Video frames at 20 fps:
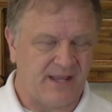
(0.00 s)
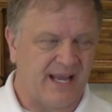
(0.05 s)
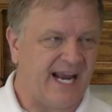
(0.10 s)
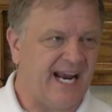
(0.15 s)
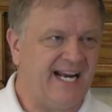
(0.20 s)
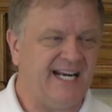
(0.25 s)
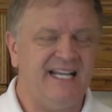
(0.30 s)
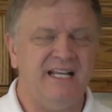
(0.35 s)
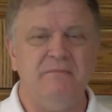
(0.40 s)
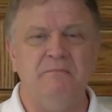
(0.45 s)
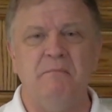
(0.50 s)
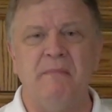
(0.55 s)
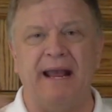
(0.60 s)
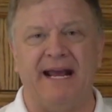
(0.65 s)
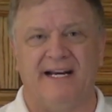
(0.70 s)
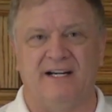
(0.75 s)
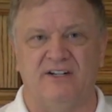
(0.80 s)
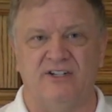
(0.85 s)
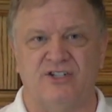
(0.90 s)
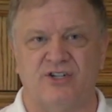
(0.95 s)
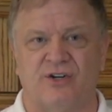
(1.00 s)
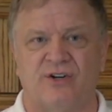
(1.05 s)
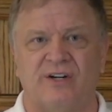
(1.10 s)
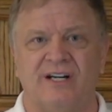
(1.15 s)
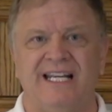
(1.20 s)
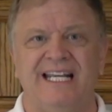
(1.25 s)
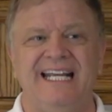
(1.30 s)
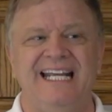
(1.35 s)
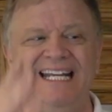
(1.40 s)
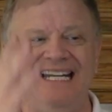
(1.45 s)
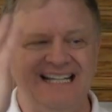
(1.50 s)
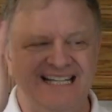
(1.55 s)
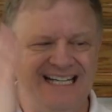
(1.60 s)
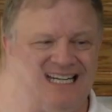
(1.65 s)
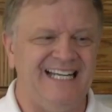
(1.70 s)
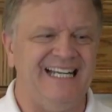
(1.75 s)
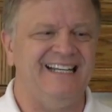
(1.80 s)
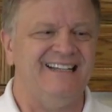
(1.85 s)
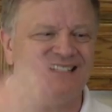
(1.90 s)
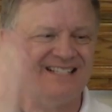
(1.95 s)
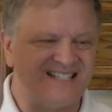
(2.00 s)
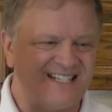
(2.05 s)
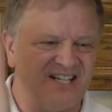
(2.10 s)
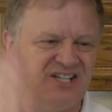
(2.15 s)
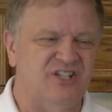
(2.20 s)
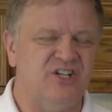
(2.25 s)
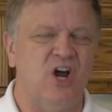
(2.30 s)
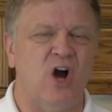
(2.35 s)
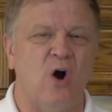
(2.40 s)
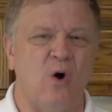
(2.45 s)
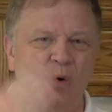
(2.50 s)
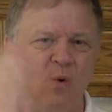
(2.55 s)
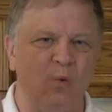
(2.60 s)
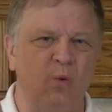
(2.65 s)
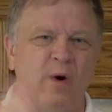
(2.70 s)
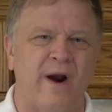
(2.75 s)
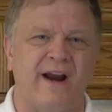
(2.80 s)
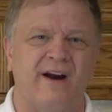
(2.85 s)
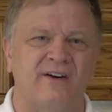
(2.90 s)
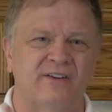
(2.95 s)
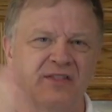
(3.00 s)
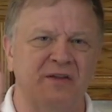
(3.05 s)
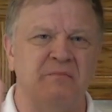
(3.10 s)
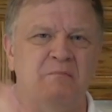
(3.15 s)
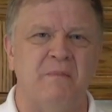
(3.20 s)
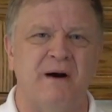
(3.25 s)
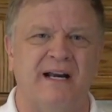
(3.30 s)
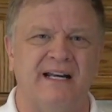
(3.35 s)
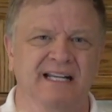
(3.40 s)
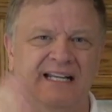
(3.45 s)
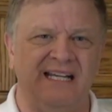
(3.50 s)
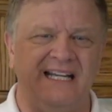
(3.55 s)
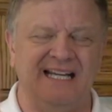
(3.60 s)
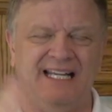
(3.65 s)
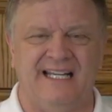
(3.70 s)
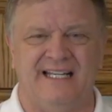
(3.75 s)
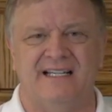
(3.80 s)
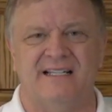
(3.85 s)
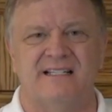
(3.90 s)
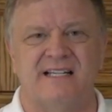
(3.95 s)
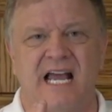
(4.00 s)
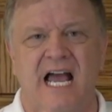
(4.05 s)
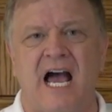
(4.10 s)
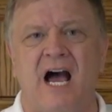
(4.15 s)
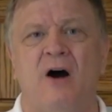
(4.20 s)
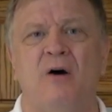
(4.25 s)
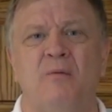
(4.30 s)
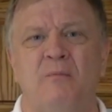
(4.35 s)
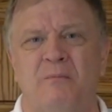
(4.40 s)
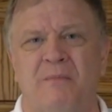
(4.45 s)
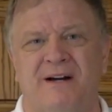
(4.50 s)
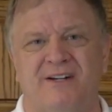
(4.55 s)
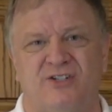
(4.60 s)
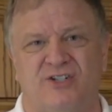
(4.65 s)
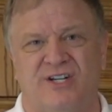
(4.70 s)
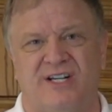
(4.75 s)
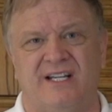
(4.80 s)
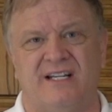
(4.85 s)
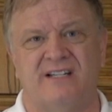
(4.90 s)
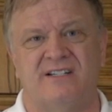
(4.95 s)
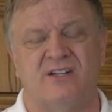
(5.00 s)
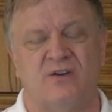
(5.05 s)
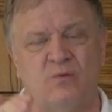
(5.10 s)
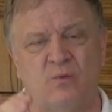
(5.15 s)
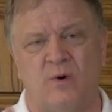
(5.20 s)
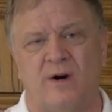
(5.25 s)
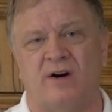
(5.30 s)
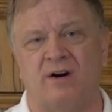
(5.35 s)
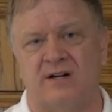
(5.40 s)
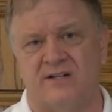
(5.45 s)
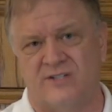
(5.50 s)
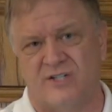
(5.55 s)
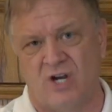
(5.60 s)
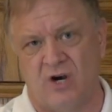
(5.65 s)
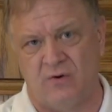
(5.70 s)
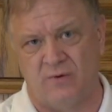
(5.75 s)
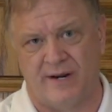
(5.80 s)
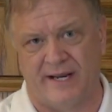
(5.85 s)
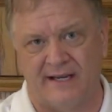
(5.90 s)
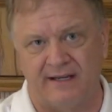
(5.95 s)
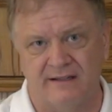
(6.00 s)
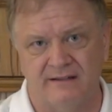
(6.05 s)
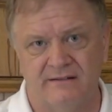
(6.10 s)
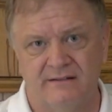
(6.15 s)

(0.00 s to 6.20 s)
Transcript: any manager, he needs to know where the money is, how much it is, and where it's going.